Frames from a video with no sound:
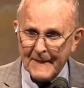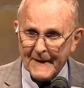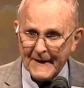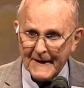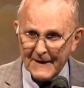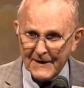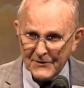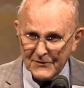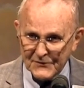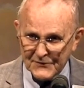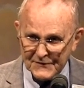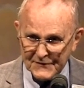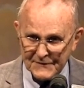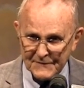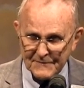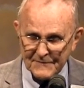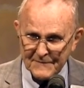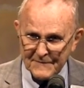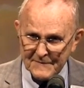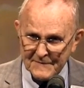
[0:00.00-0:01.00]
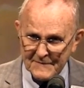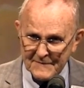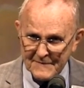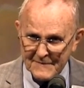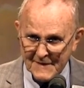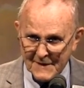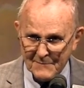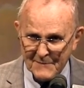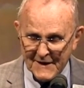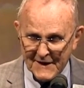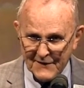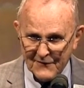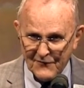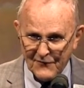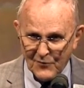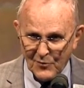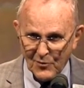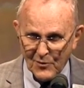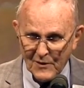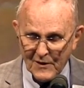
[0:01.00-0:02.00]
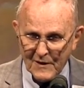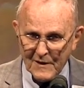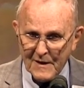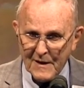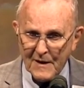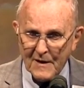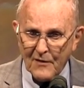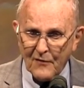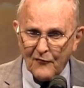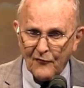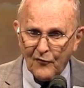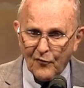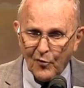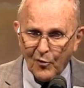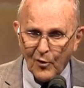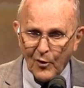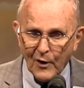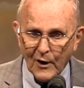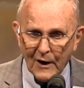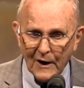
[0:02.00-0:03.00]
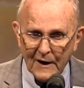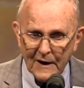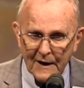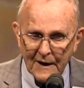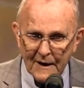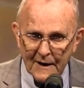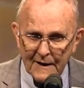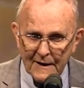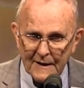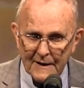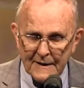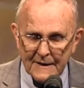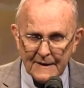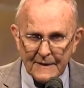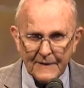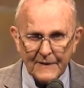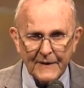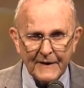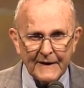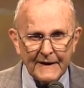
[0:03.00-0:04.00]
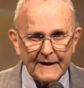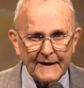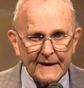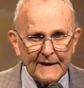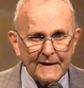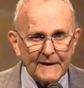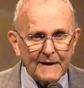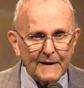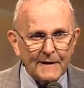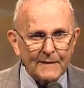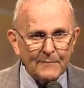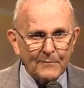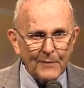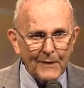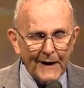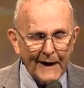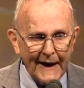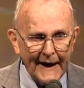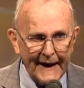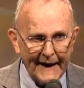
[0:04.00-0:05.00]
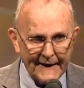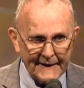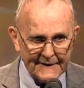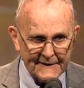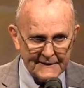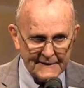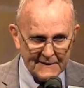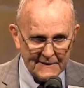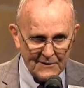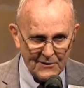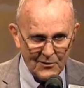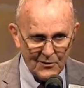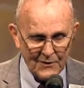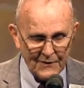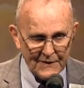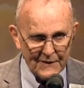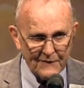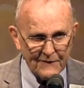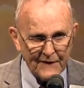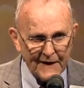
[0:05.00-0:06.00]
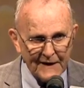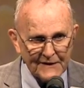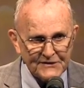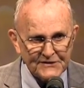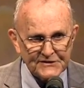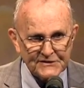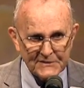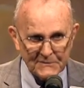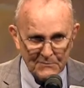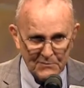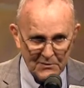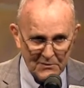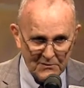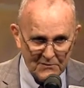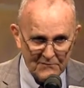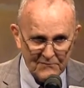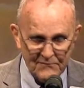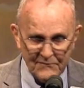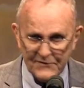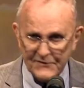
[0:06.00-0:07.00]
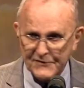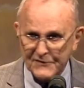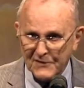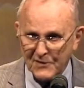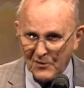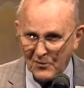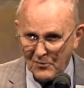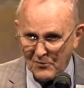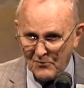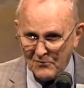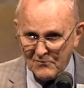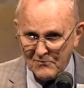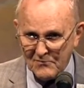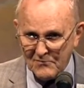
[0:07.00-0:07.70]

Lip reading: is a metaphor for the plant or the vegetable soul.